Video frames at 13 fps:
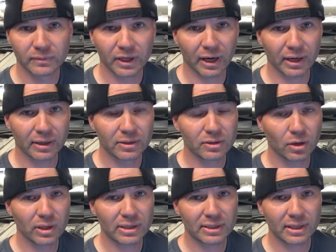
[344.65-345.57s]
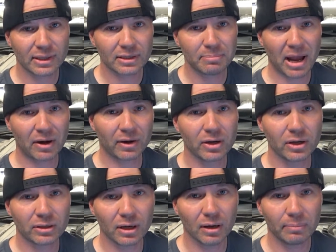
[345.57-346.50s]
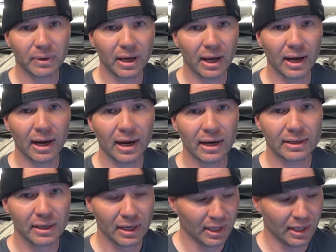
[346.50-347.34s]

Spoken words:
Okay, so let's get this battery hooked up and